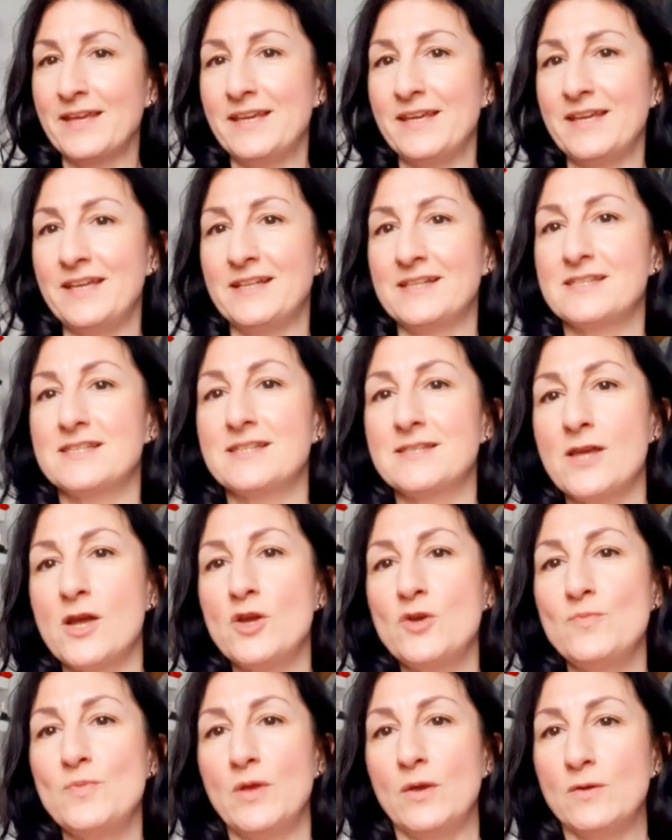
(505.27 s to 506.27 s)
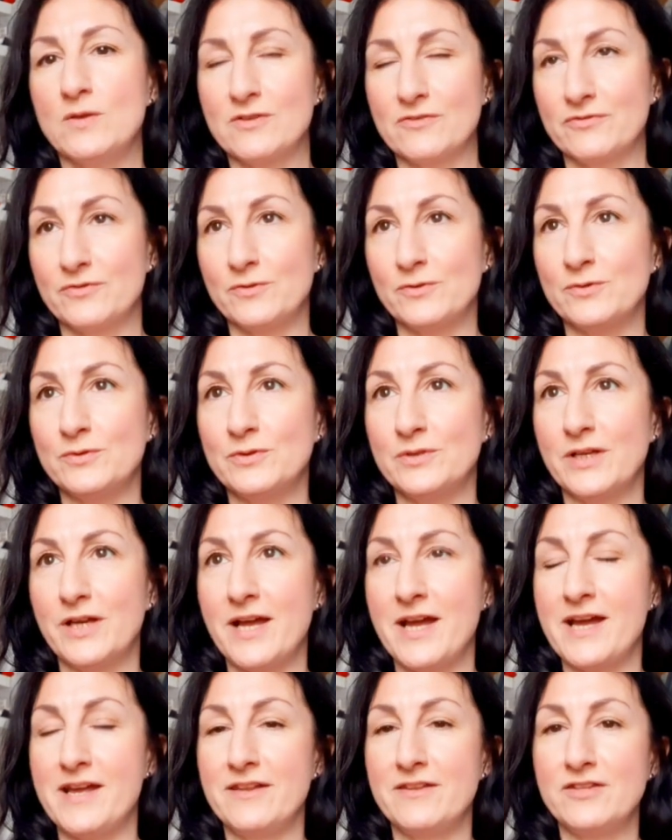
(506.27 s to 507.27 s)
It's so beautiful
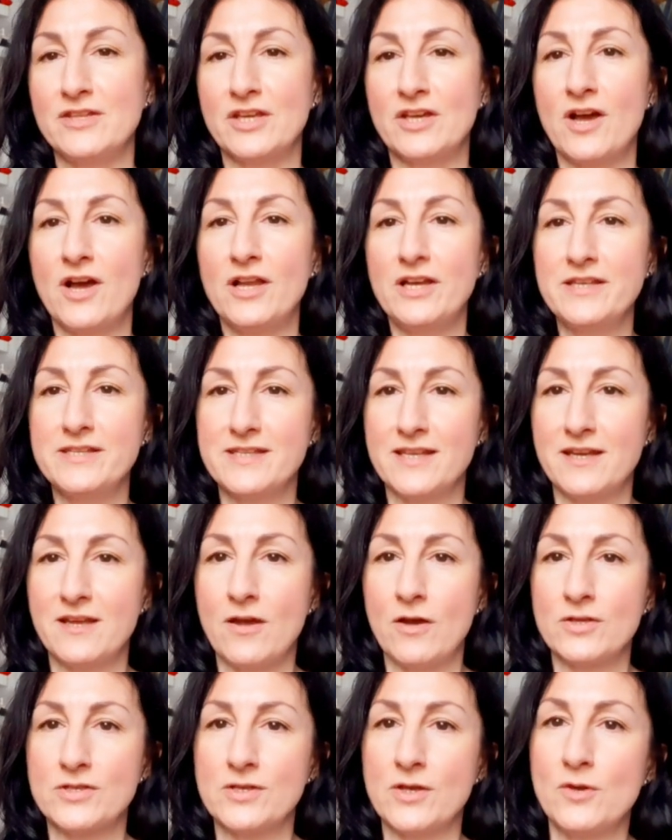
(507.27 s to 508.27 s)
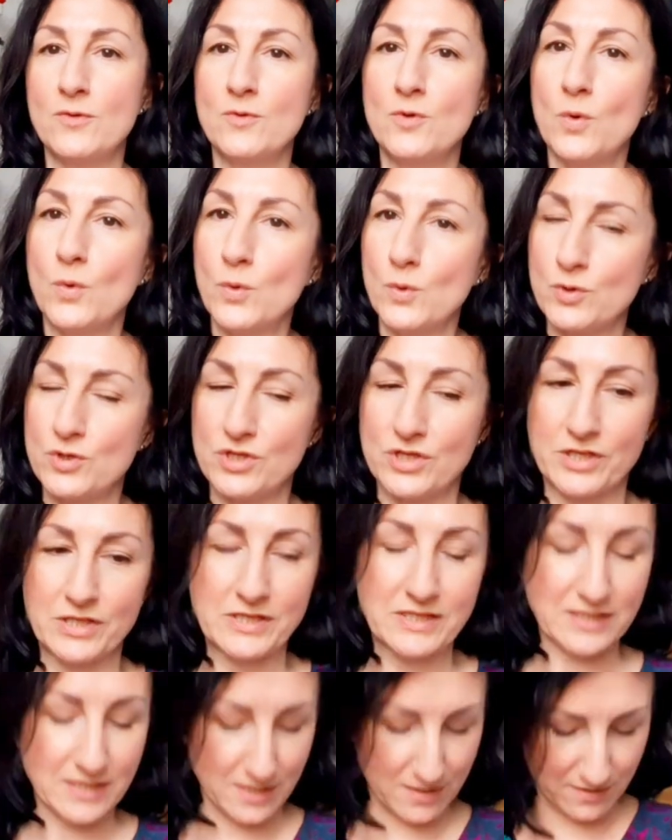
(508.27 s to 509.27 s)
and the colours in it are so
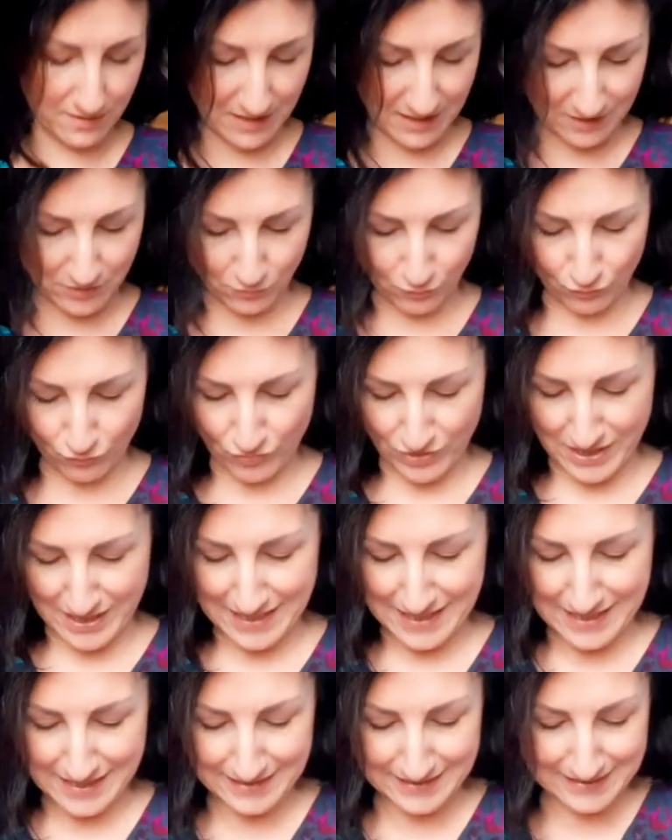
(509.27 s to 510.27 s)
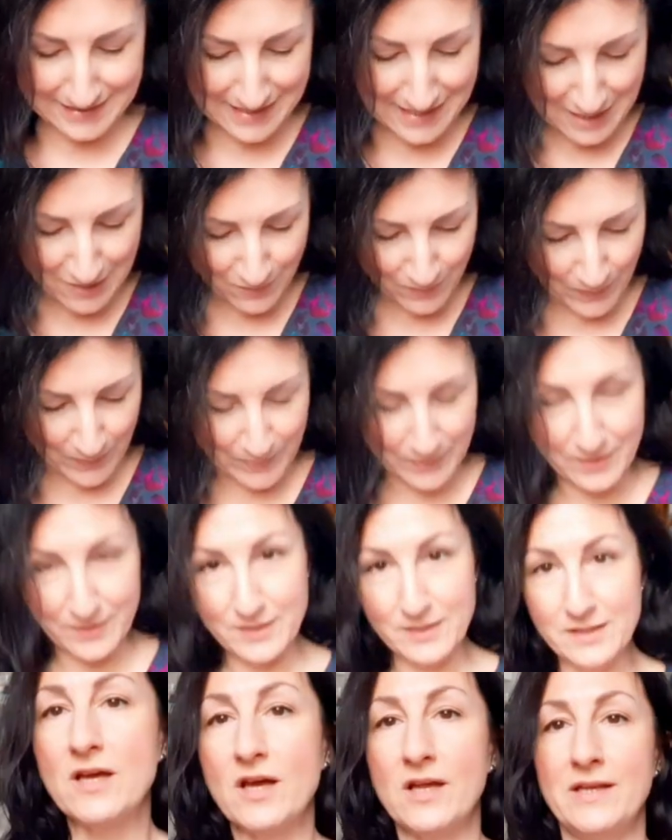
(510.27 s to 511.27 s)
gorgeous. It's really deep
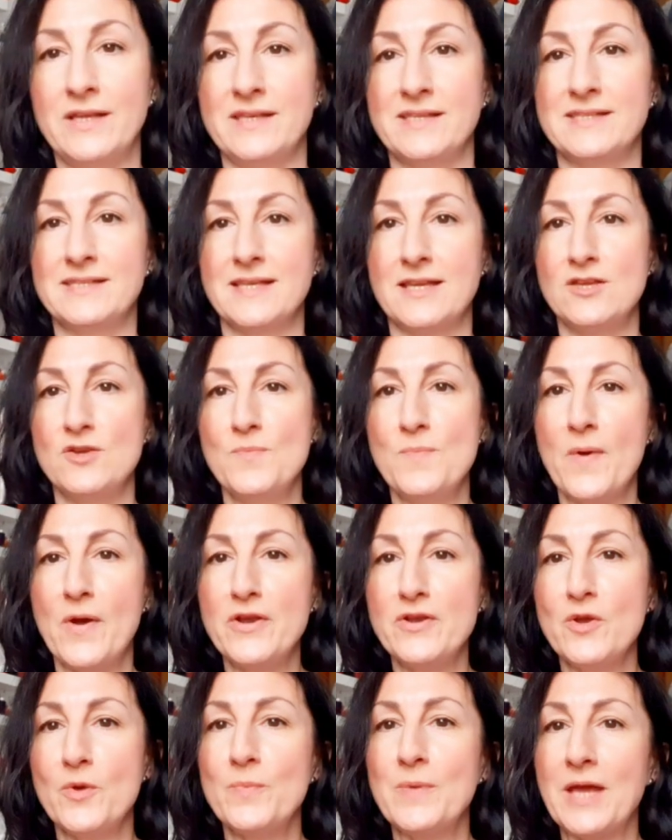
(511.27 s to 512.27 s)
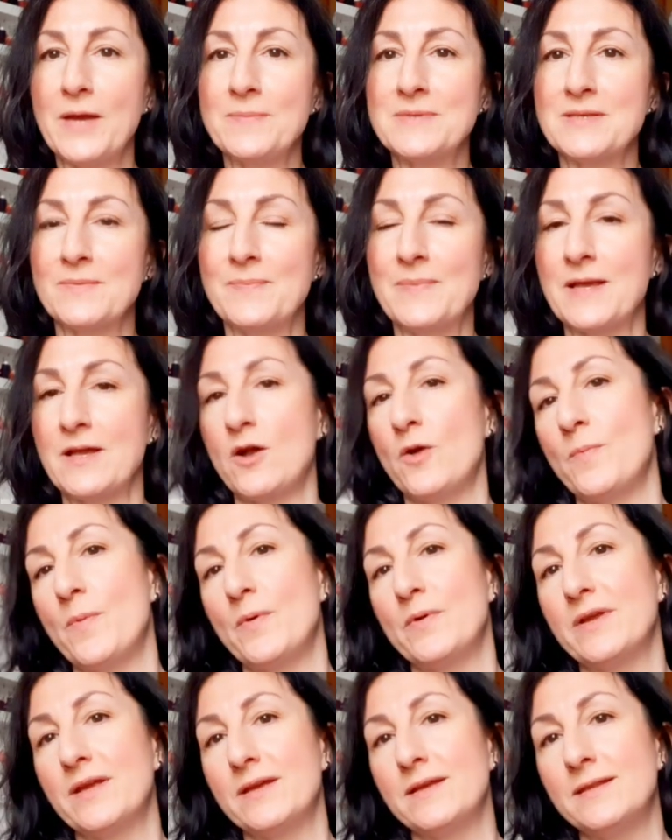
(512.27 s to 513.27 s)
colours and you might not be able to pick up
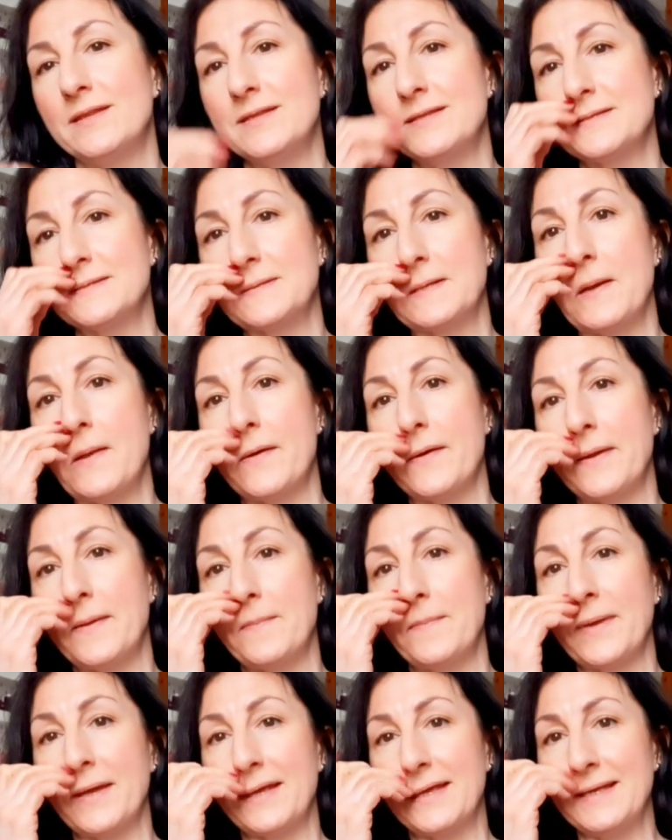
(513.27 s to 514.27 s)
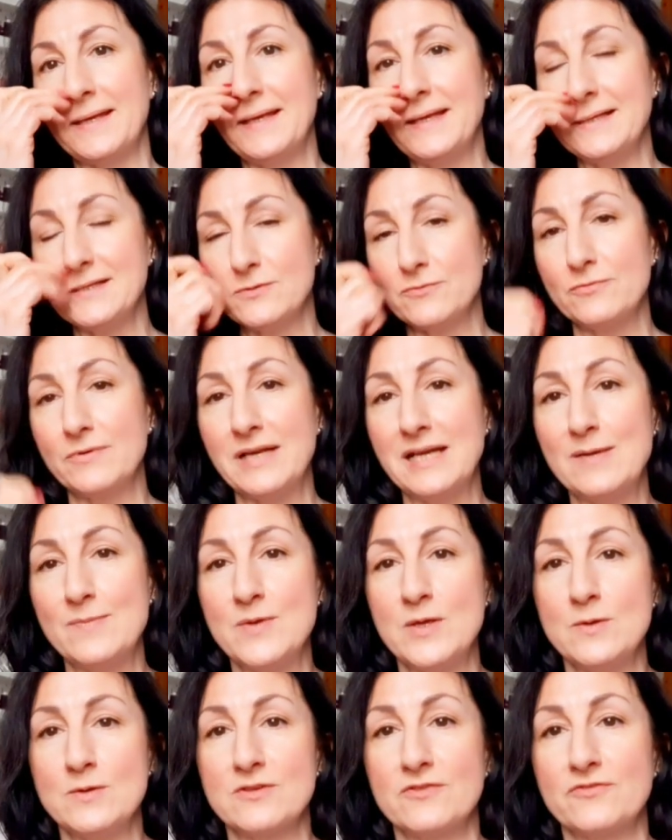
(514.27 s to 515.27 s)
on it in this light but it is really
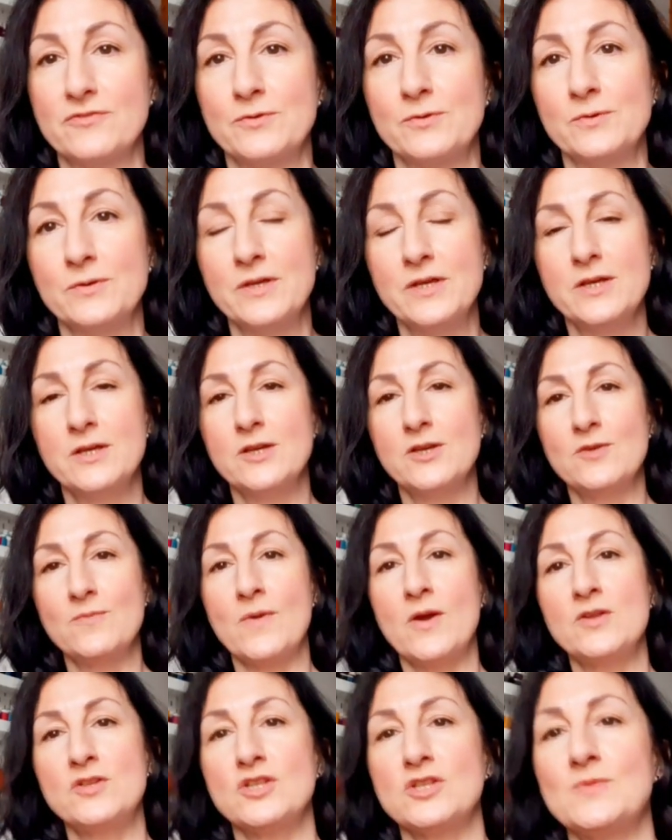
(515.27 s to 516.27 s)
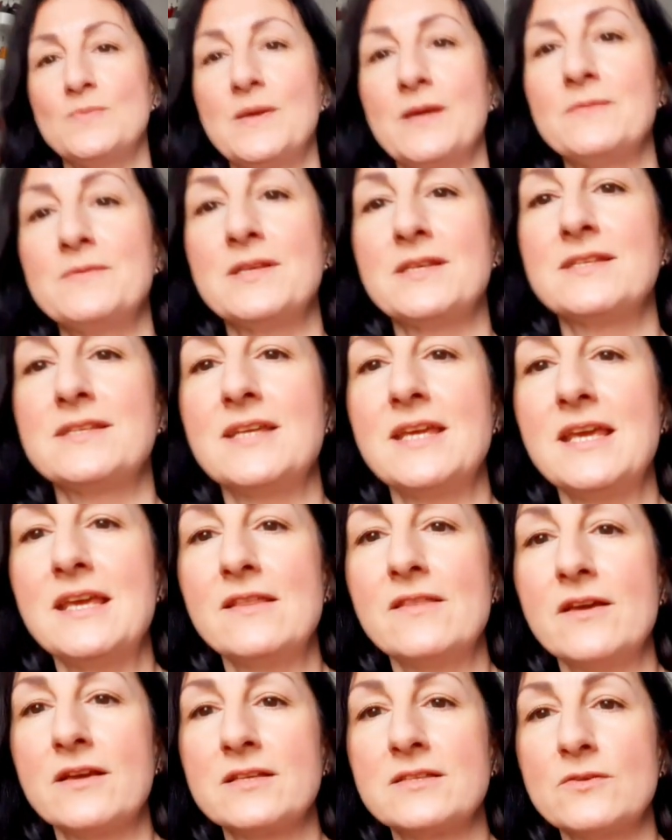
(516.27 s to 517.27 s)
beautiful. You might just be able to see
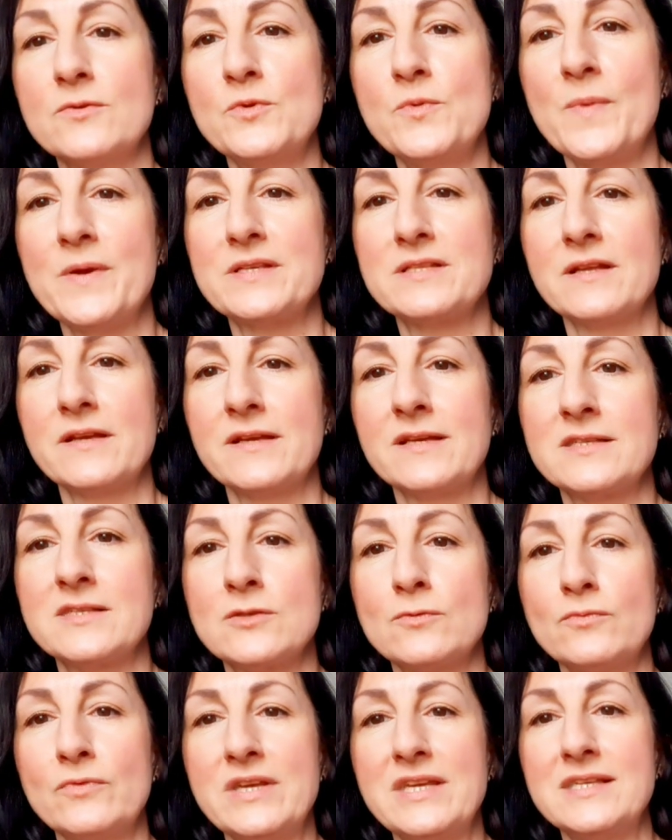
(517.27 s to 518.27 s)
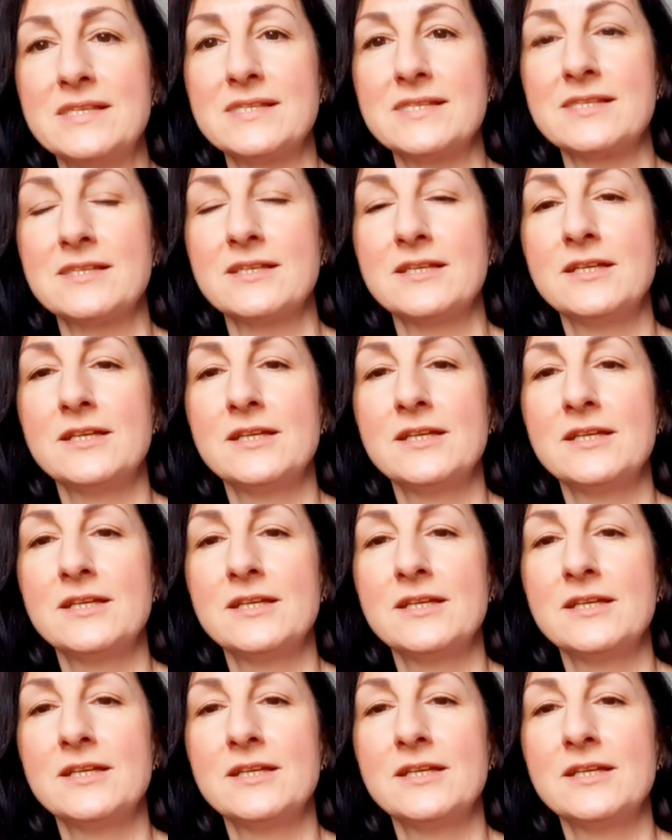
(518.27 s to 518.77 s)
that's almost like a cerise